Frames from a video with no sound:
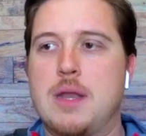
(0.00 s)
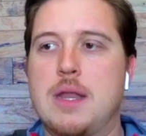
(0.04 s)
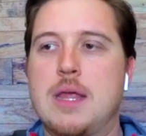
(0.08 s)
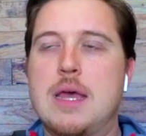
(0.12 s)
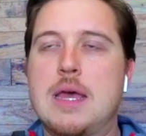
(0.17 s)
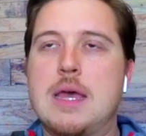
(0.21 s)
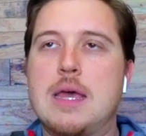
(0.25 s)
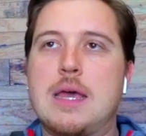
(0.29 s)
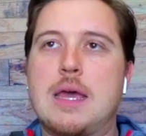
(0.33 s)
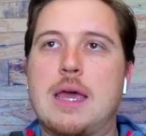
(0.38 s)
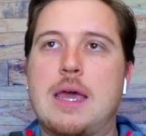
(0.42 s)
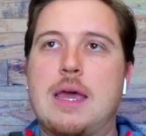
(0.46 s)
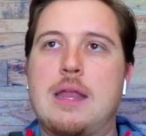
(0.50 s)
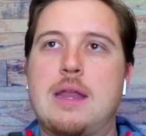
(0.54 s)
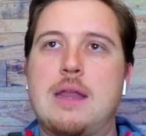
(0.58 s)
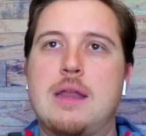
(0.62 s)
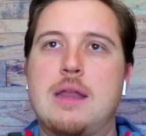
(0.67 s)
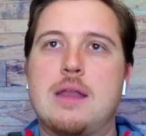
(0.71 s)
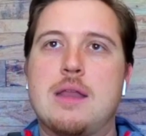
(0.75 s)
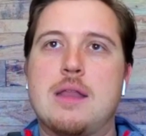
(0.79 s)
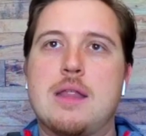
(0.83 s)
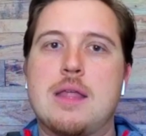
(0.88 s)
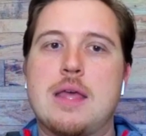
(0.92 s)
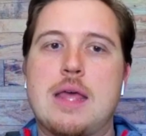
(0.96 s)

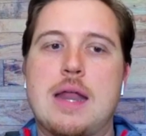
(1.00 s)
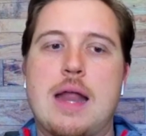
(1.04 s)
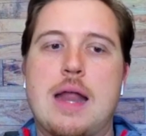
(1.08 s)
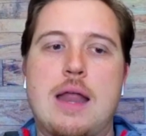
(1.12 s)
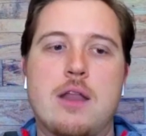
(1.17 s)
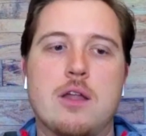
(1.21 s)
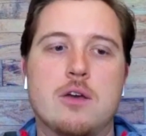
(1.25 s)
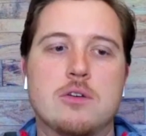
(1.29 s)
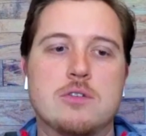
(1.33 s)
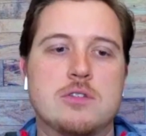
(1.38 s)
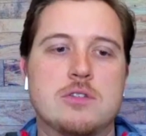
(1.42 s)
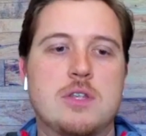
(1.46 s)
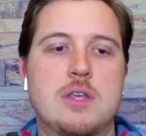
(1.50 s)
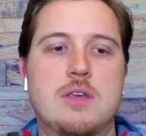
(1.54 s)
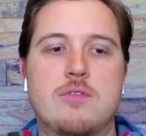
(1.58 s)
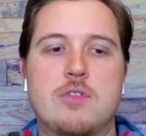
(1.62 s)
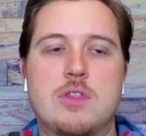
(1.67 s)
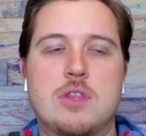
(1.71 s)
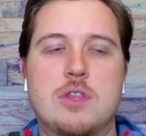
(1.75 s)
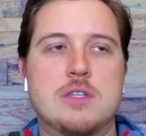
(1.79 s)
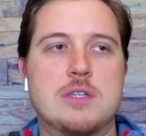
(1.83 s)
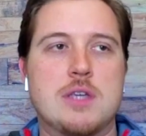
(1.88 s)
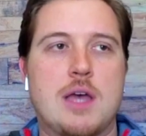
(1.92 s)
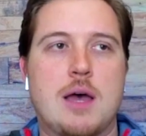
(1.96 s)
And I know,
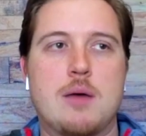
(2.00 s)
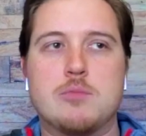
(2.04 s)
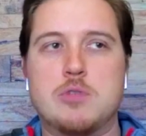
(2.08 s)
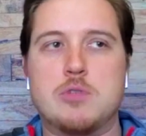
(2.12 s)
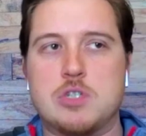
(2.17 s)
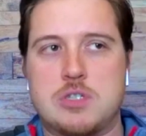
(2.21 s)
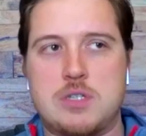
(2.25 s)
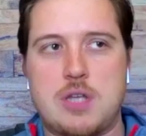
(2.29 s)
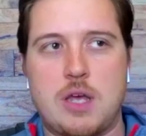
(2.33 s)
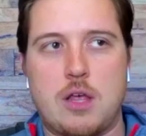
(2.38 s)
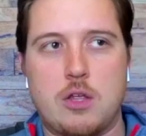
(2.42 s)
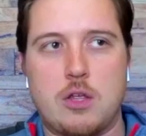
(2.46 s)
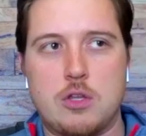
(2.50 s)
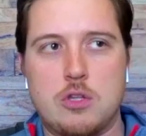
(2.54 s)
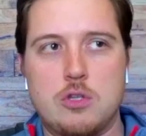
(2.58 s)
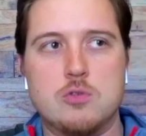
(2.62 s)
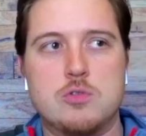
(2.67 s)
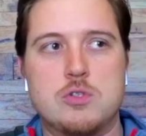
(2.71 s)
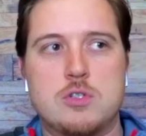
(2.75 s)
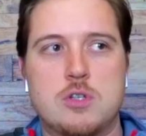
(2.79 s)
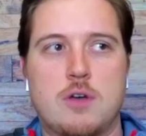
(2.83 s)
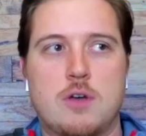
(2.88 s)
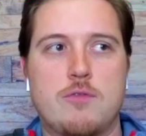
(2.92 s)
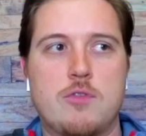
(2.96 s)
Stephen, this, I'm just telling
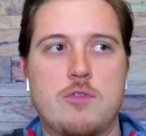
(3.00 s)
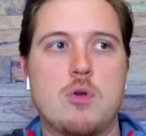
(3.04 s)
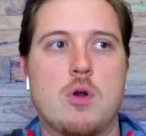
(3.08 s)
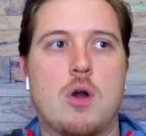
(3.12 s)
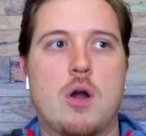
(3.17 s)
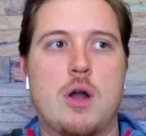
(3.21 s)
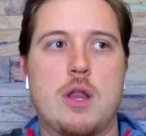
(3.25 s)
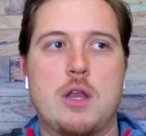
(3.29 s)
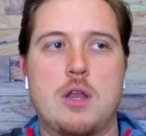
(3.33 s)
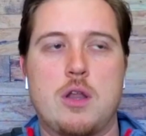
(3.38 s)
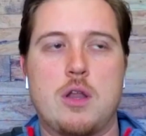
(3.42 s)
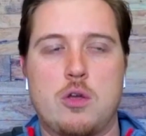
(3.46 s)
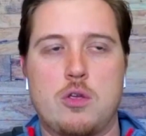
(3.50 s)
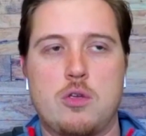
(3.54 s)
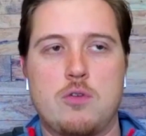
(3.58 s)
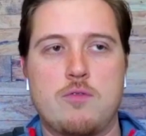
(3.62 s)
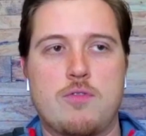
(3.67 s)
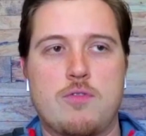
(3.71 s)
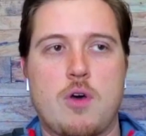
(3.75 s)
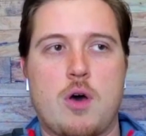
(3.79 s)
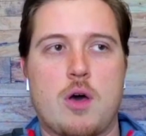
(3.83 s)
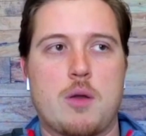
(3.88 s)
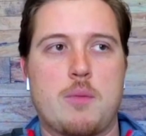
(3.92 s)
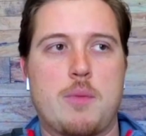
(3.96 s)
you stuff you already know,
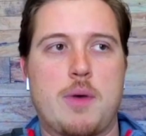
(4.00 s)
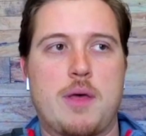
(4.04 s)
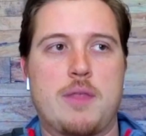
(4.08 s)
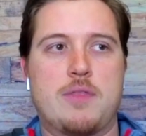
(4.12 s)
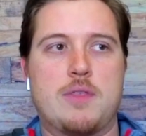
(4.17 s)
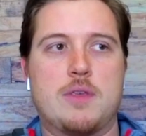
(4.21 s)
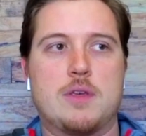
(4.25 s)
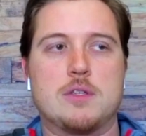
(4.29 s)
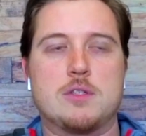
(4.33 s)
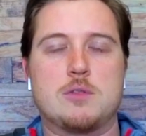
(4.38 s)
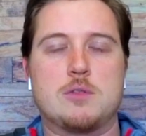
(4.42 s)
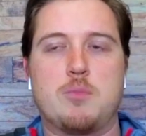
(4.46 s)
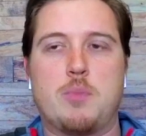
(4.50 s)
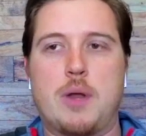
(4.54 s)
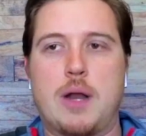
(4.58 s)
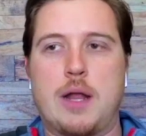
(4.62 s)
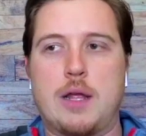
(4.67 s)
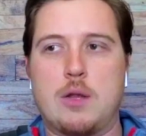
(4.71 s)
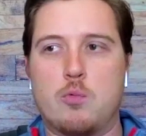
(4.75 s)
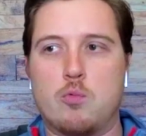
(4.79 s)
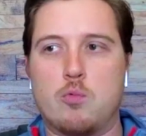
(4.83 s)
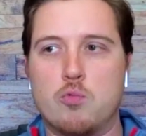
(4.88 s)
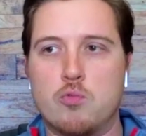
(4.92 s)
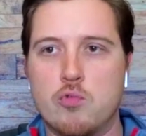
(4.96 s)
you've thought about this, but
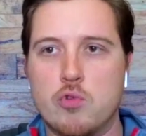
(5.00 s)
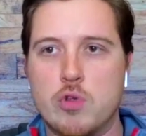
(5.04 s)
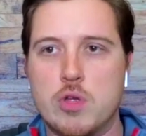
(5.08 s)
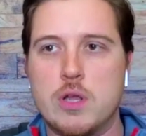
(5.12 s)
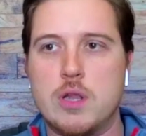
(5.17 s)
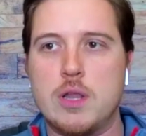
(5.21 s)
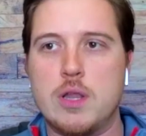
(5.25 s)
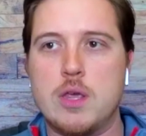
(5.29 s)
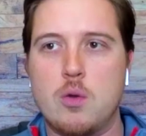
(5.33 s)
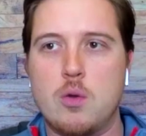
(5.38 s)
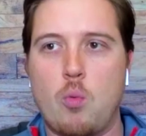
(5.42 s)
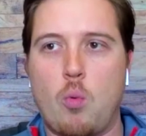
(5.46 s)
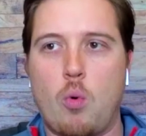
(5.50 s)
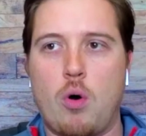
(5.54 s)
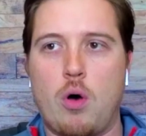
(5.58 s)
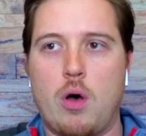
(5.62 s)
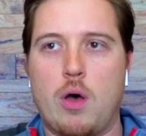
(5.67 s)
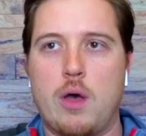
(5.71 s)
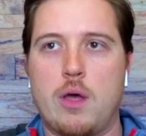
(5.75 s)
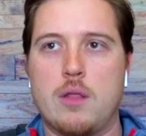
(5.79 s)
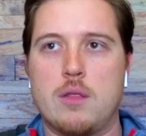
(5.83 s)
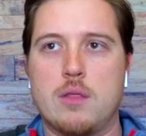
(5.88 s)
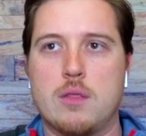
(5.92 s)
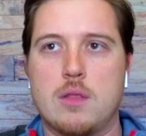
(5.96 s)
I really
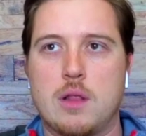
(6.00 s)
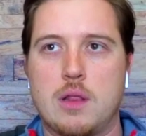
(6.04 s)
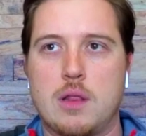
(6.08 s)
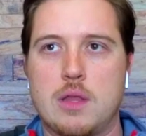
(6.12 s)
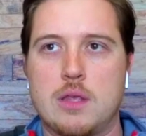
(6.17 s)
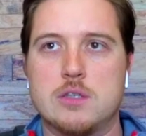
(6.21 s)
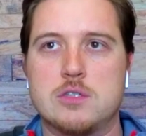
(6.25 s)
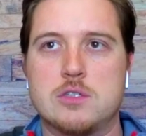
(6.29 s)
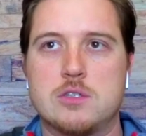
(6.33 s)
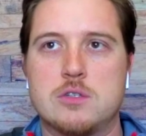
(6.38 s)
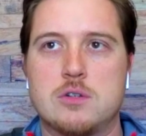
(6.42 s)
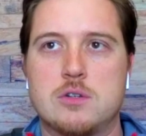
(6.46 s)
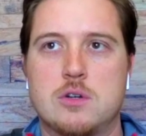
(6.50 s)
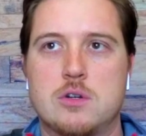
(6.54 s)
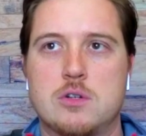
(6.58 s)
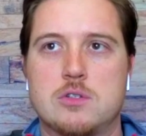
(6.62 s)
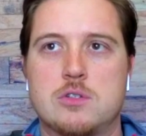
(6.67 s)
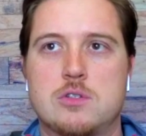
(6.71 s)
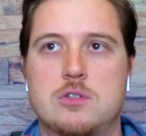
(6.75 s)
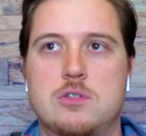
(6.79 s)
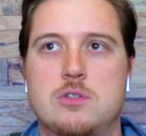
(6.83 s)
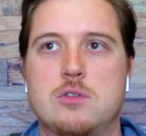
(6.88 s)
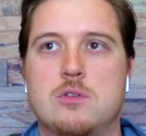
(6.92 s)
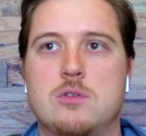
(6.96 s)
want the
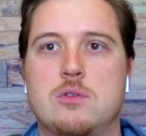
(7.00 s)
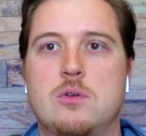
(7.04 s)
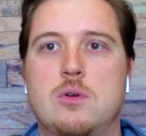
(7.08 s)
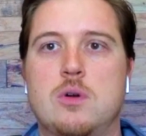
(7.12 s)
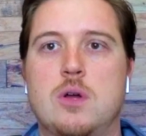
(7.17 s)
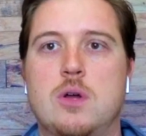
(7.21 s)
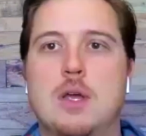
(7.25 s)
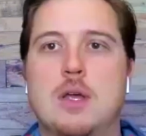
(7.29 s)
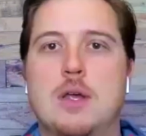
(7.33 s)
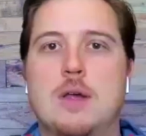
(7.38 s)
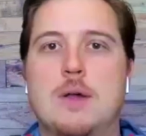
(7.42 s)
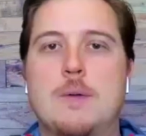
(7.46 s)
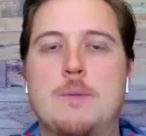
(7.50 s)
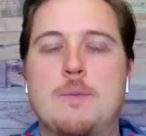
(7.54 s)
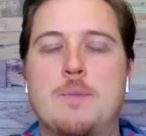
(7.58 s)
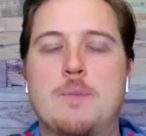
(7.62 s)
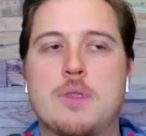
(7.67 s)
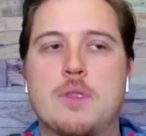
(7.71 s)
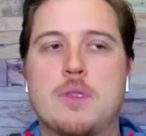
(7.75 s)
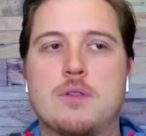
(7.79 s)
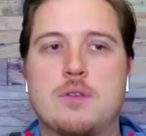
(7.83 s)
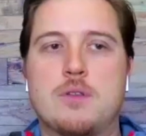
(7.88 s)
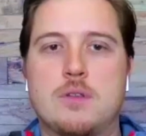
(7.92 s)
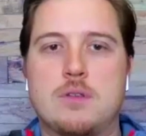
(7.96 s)
listeners to
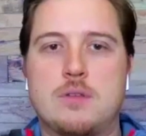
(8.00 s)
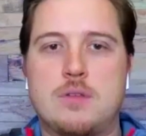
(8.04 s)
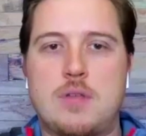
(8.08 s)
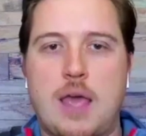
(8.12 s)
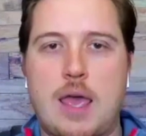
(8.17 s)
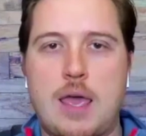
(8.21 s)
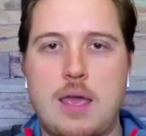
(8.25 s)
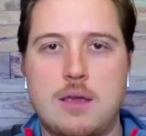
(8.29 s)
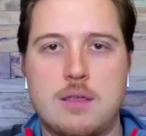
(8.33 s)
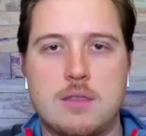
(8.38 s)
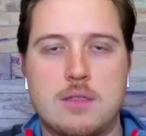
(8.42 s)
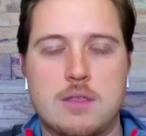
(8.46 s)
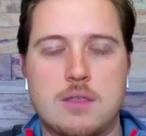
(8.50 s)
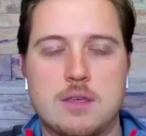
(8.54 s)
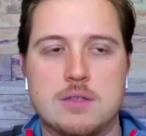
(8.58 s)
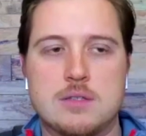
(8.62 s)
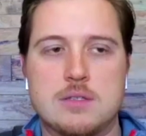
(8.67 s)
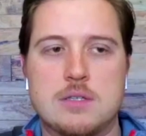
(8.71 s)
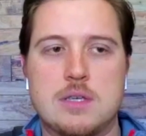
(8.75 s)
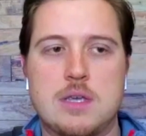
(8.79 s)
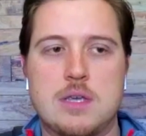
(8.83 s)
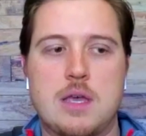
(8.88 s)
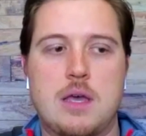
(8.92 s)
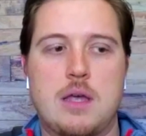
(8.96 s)
take
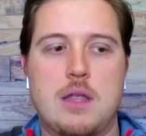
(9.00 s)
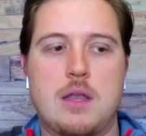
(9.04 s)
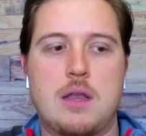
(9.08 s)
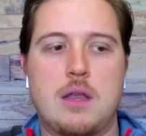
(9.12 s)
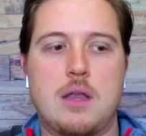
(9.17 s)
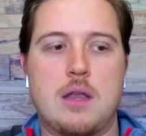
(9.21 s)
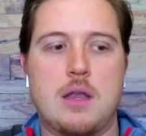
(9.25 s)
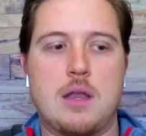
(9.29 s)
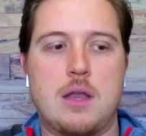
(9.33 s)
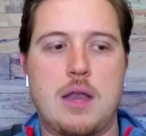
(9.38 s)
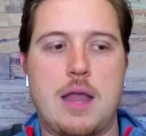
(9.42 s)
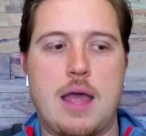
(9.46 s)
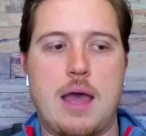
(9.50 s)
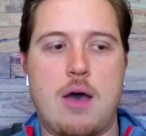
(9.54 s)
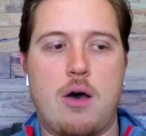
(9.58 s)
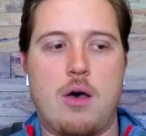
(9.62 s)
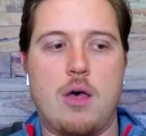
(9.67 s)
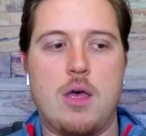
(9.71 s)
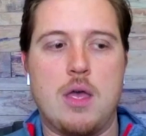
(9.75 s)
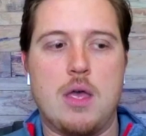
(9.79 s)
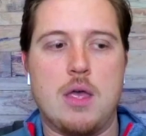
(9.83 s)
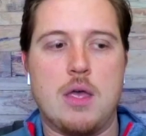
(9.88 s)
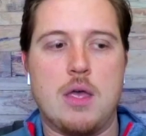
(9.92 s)
this in. Now,